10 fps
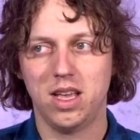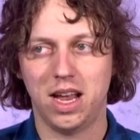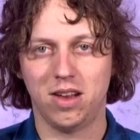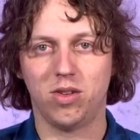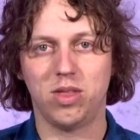
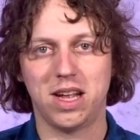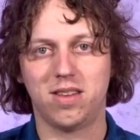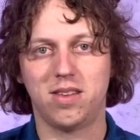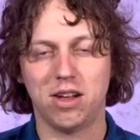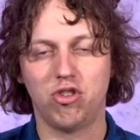And so that's
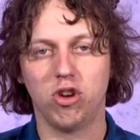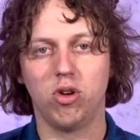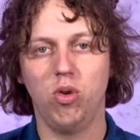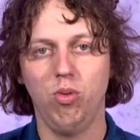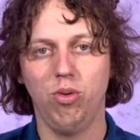such a
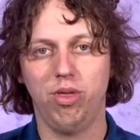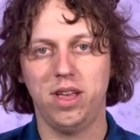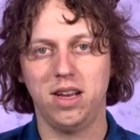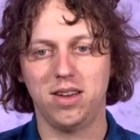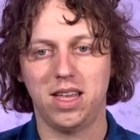cool
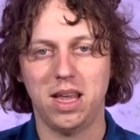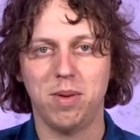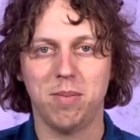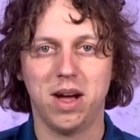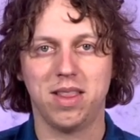thing to keep
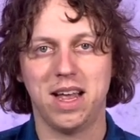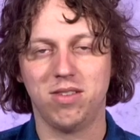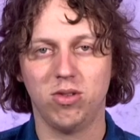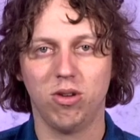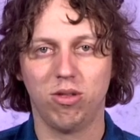in mind
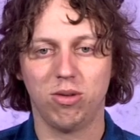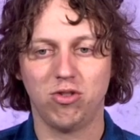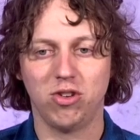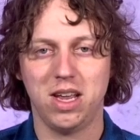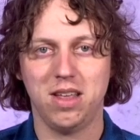as you go
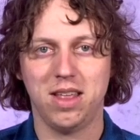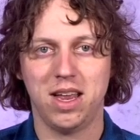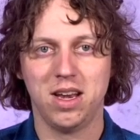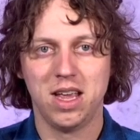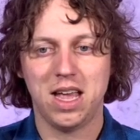throughout your day,
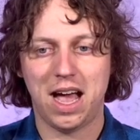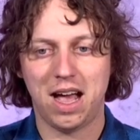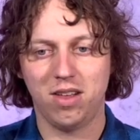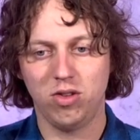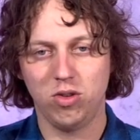that
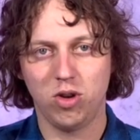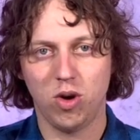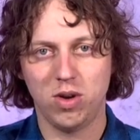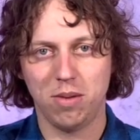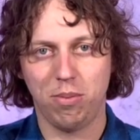as you
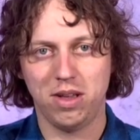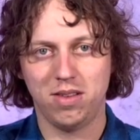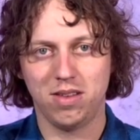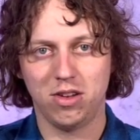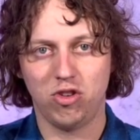go into
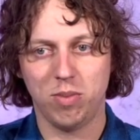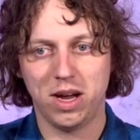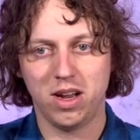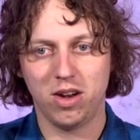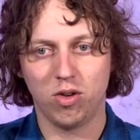places that you
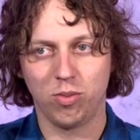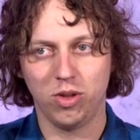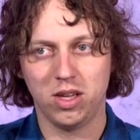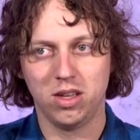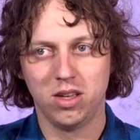might not
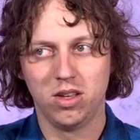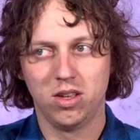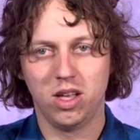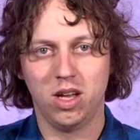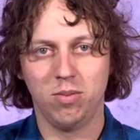normally
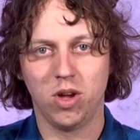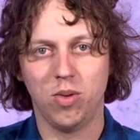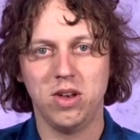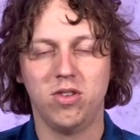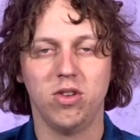go
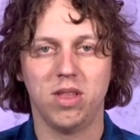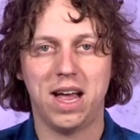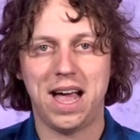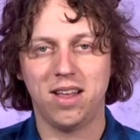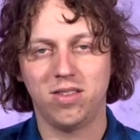into, that
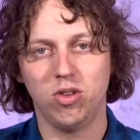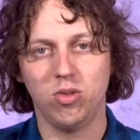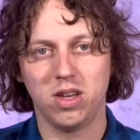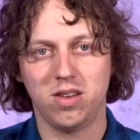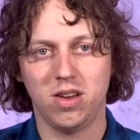as you
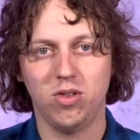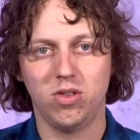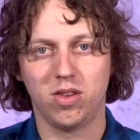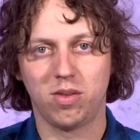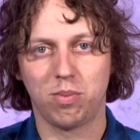continue
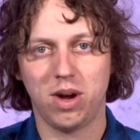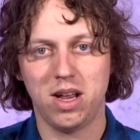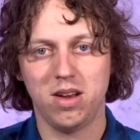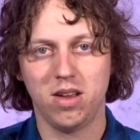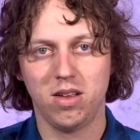to
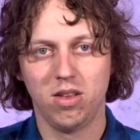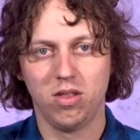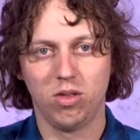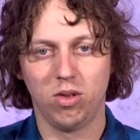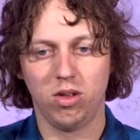spread
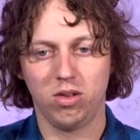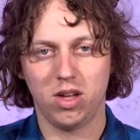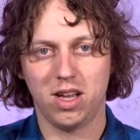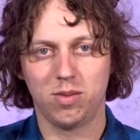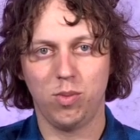the
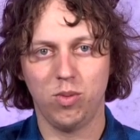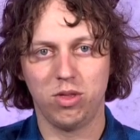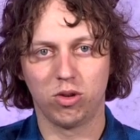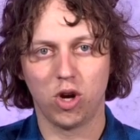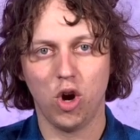gospel
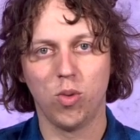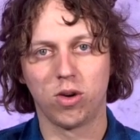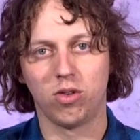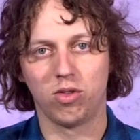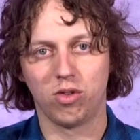with your
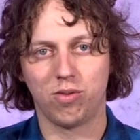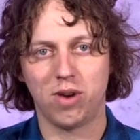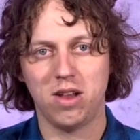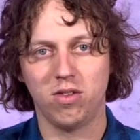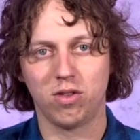coworkers, your
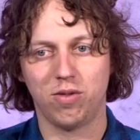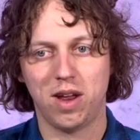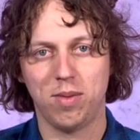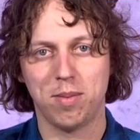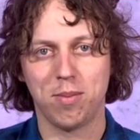friends, your
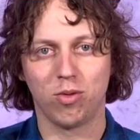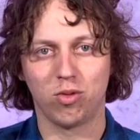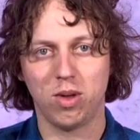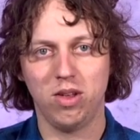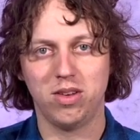family members,
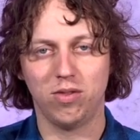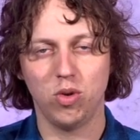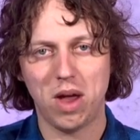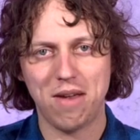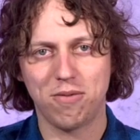your relatives,
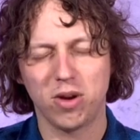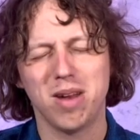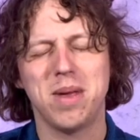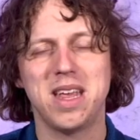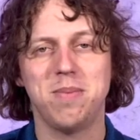whoever
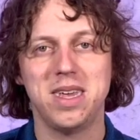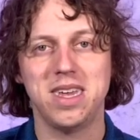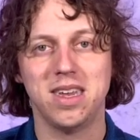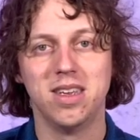it may be,